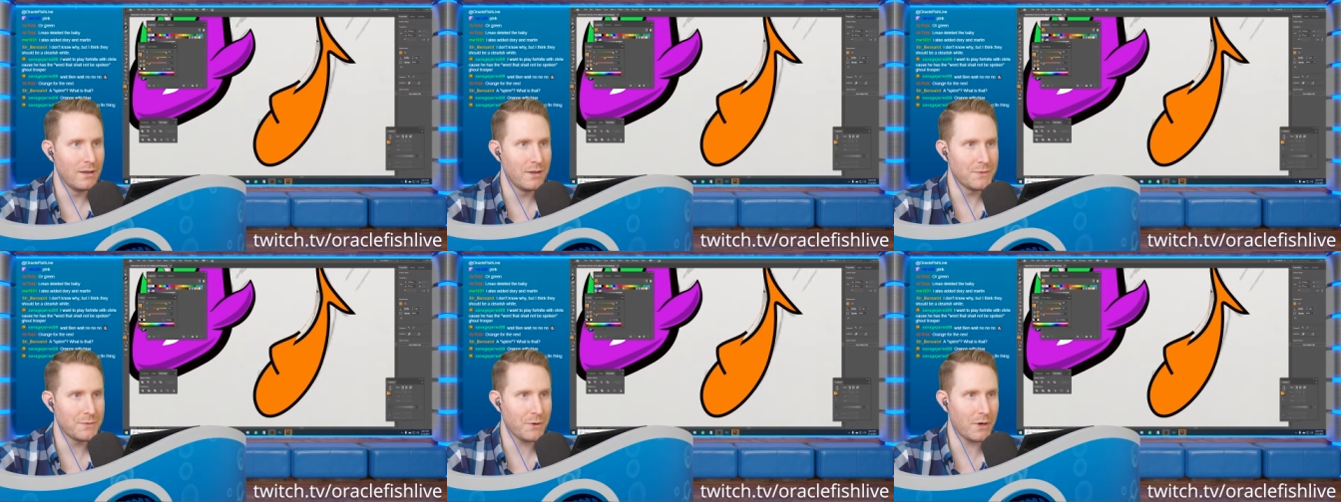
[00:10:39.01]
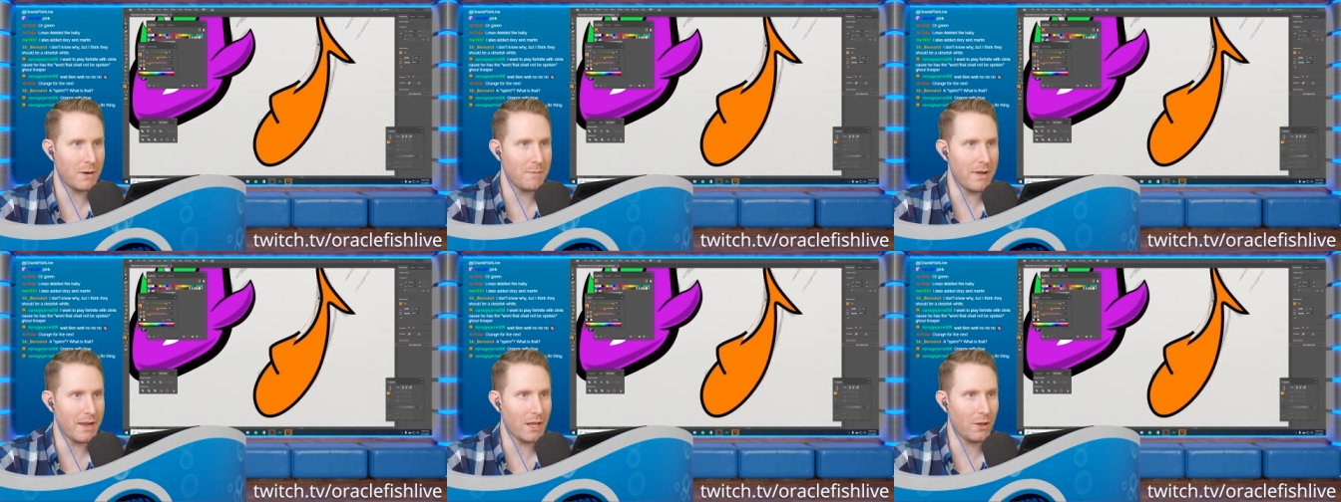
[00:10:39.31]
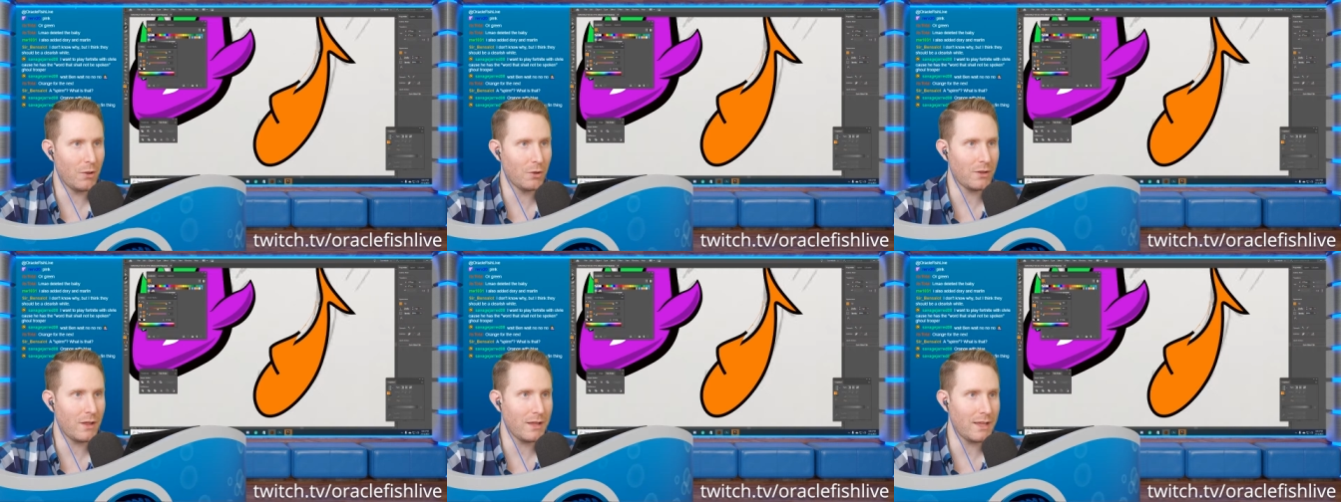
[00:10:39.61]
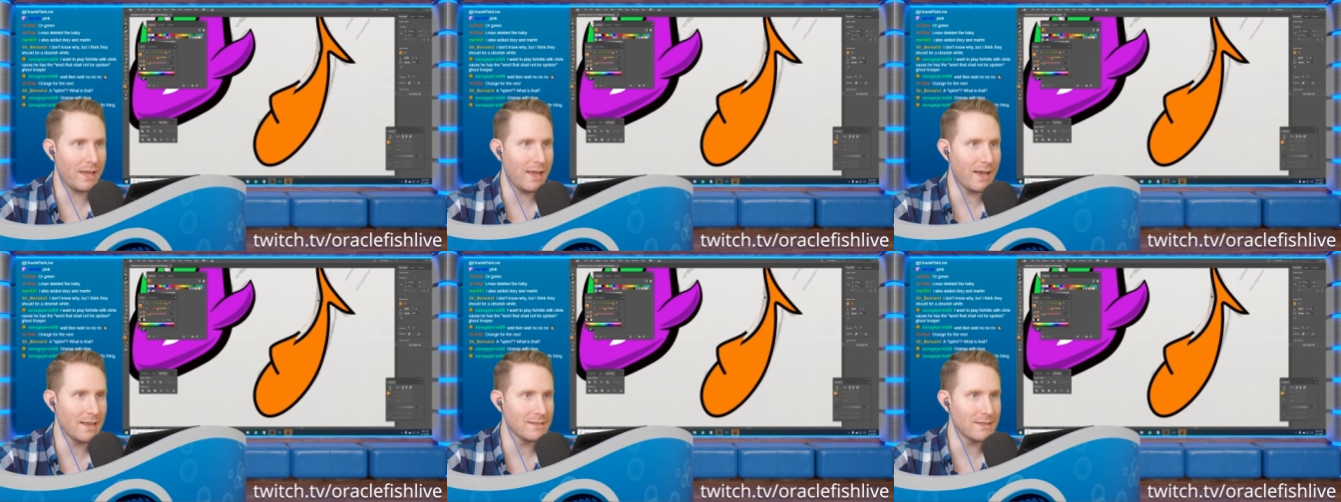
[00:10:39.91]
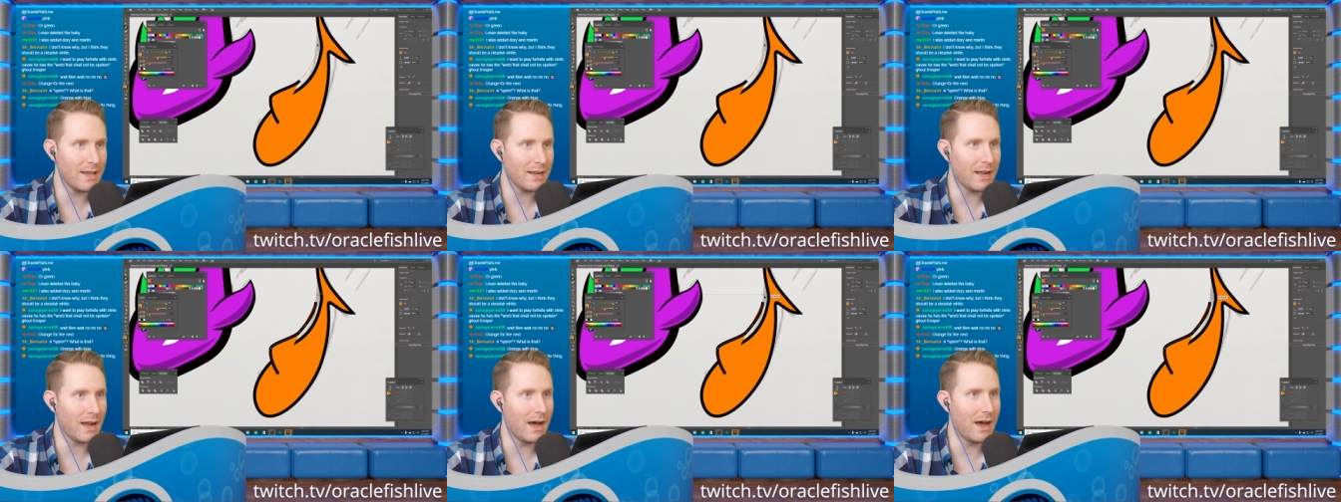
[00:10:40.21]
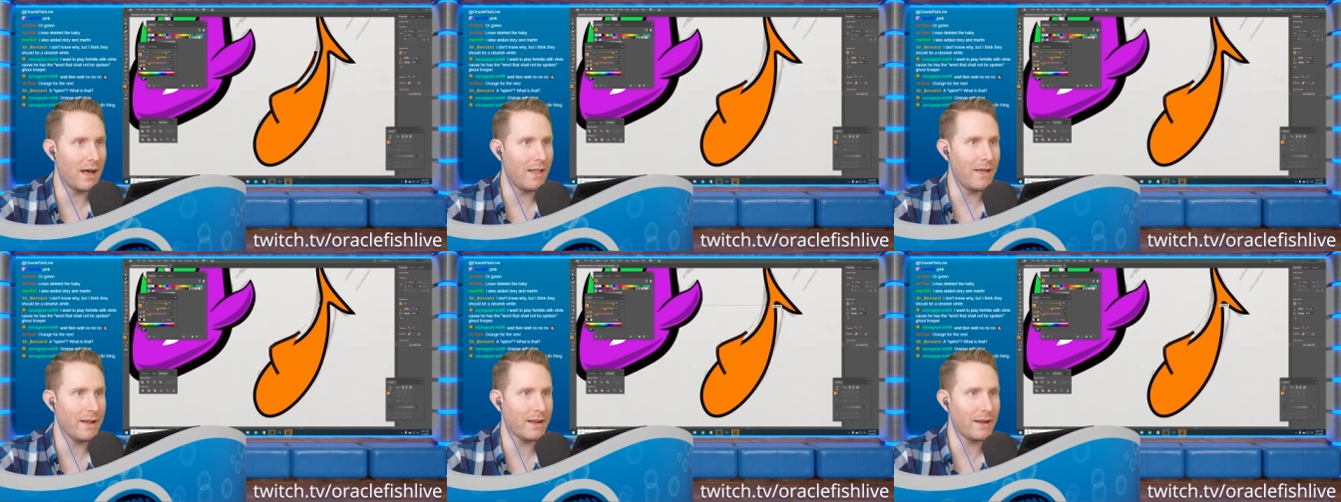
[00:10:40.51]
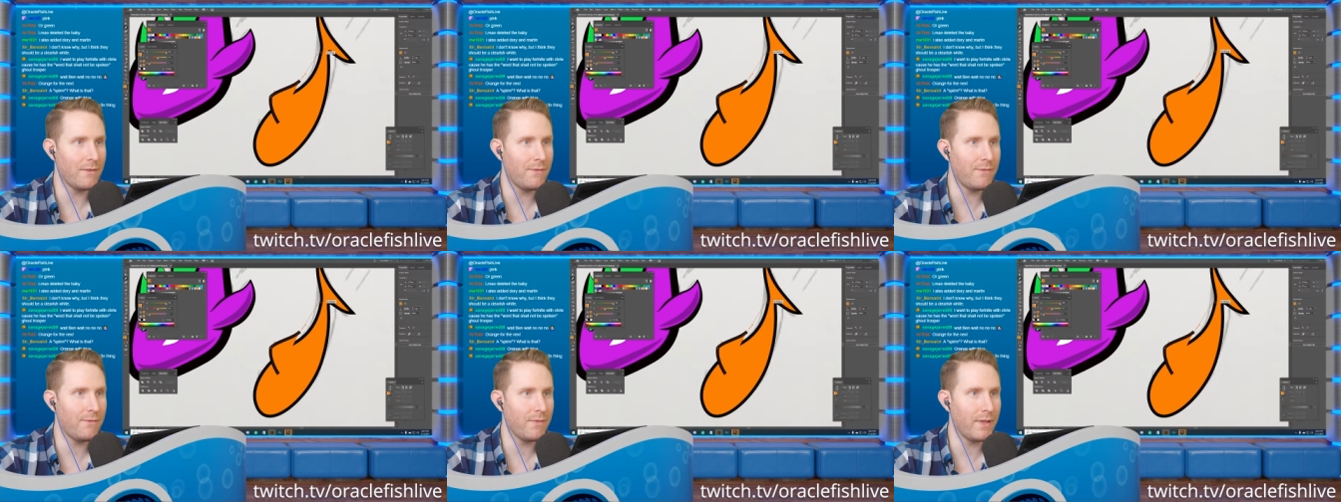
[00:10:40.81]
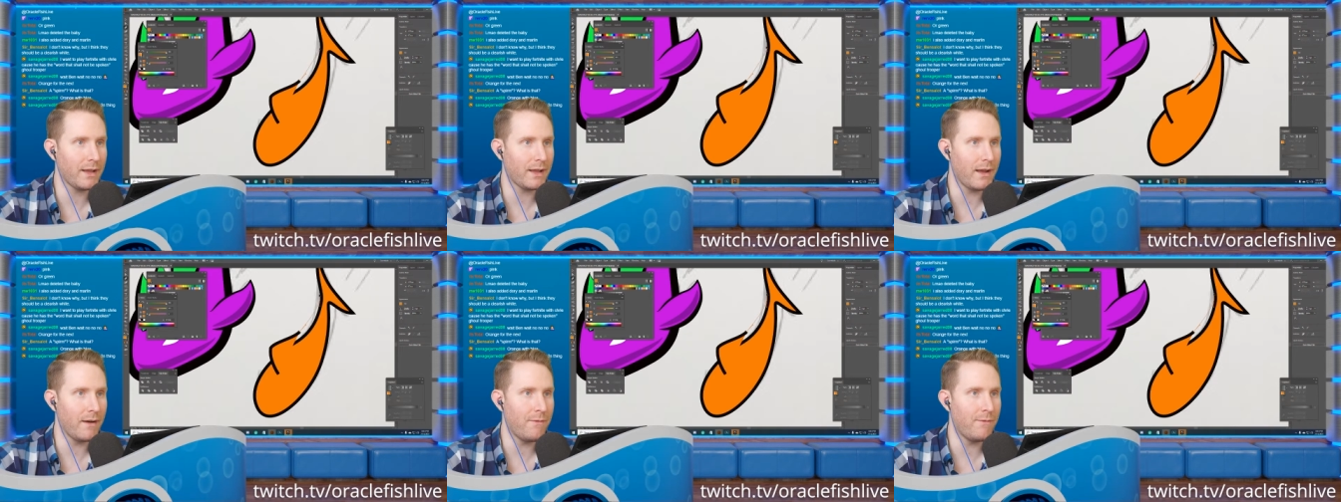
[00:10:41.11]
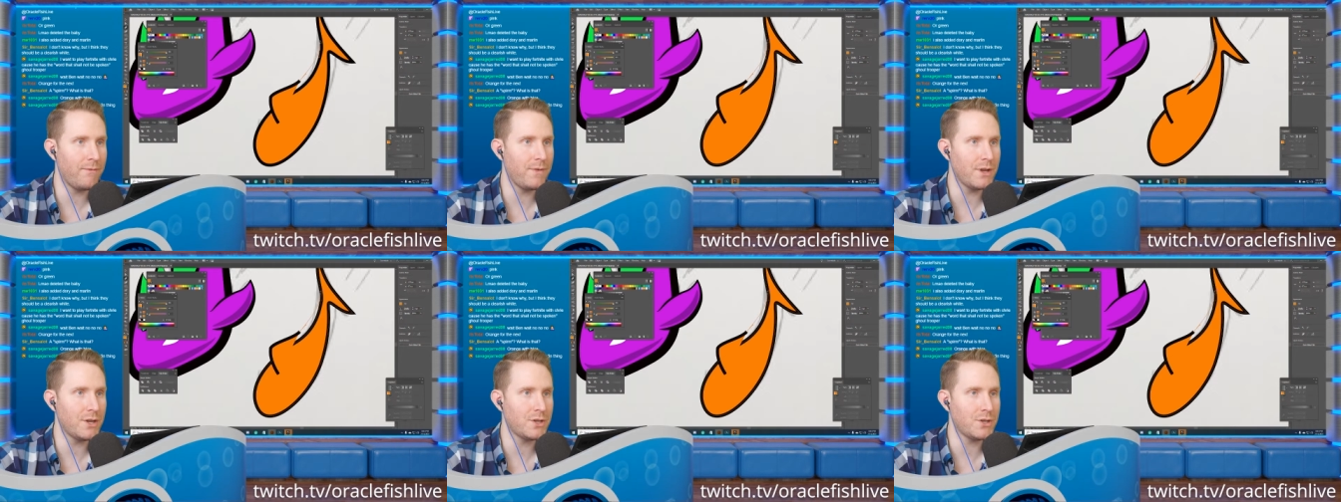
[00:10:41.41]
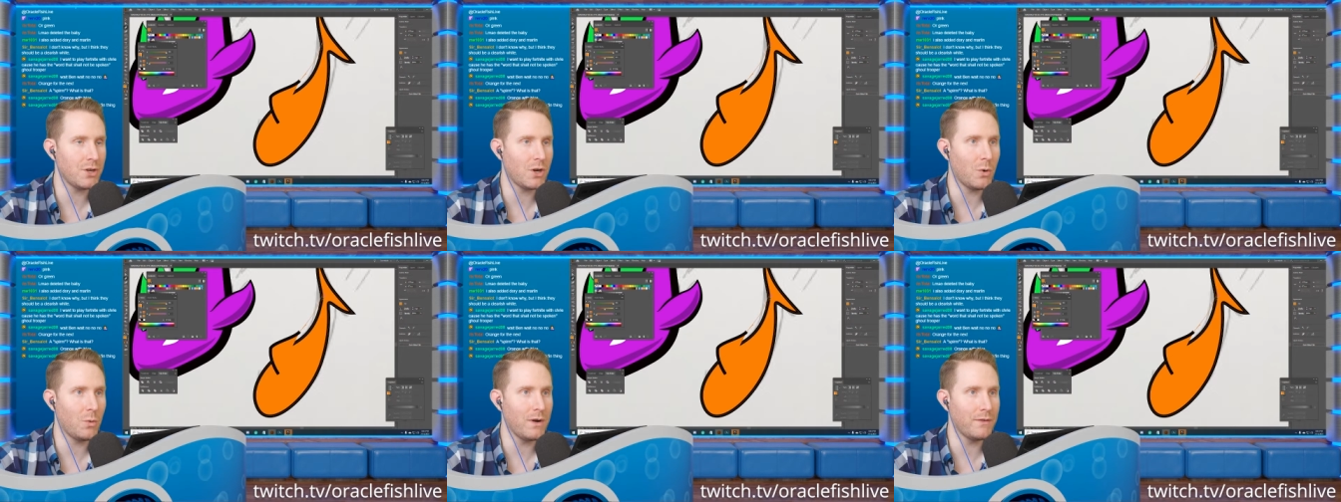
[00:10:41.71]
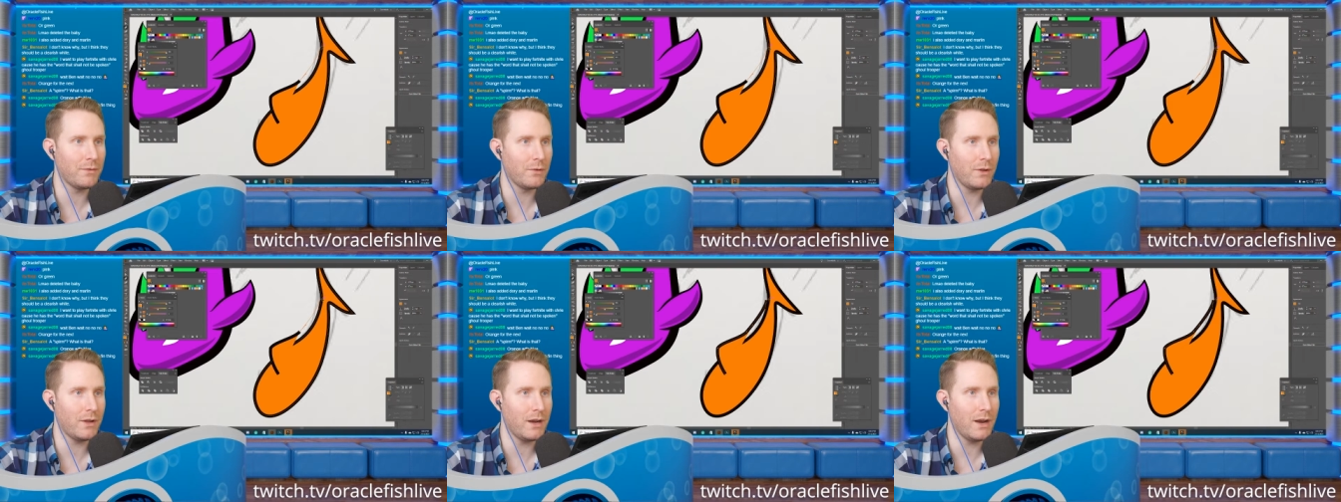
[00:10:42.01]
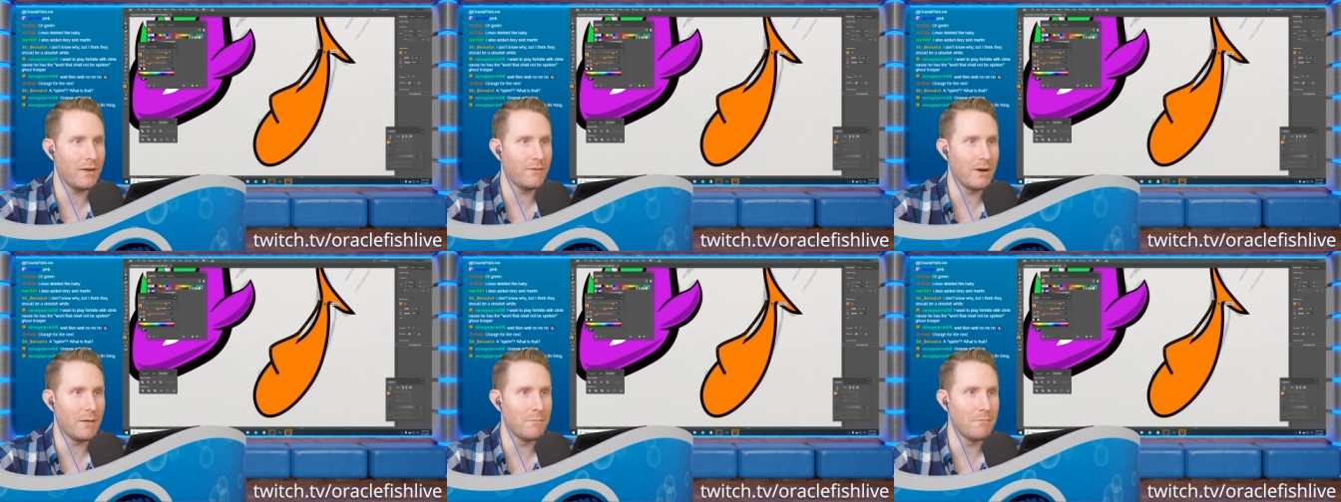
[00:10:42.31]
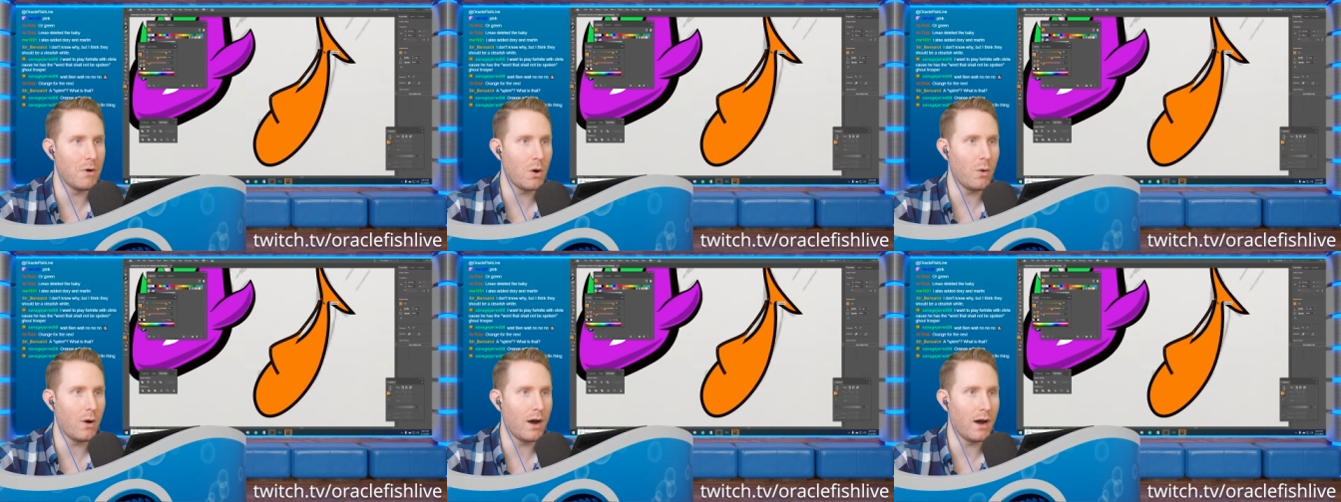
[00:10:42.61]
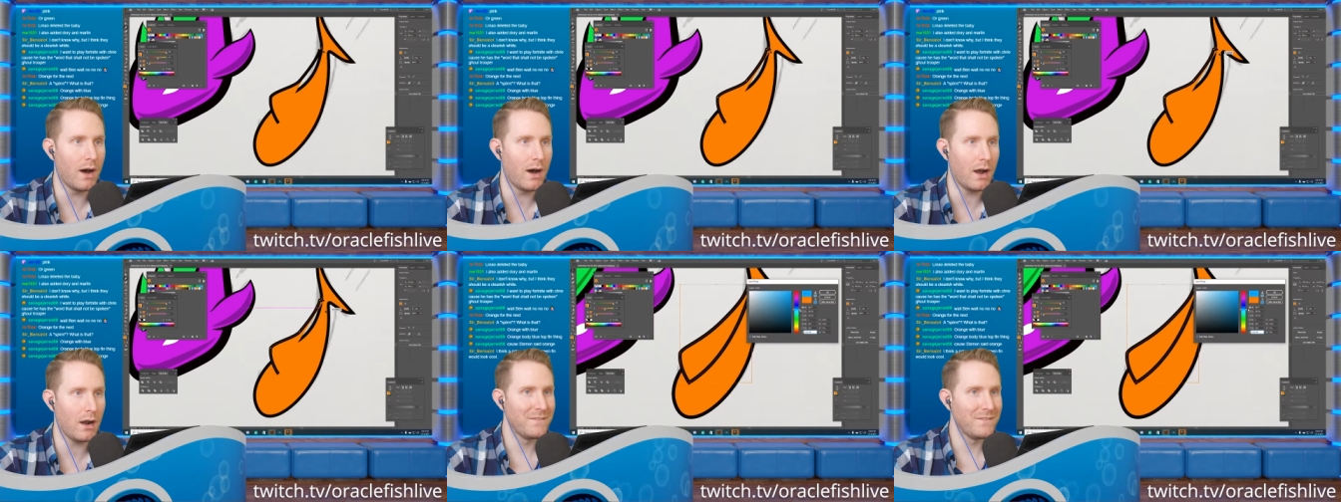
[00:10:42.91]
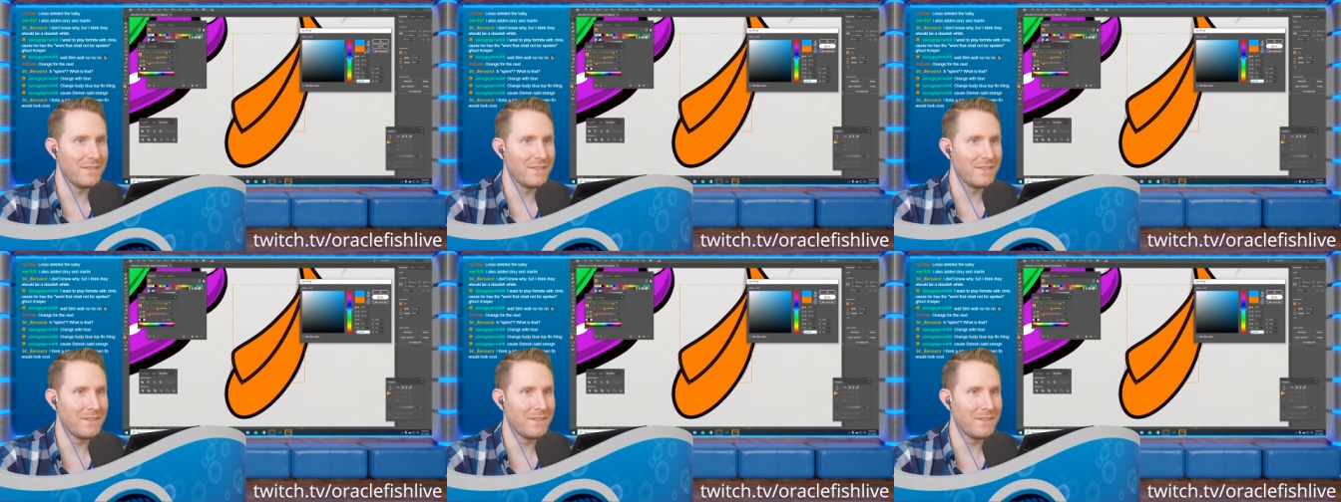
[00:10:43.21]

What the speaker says: So we're gonna make it look like he has like a fish equivalent of a mohawk.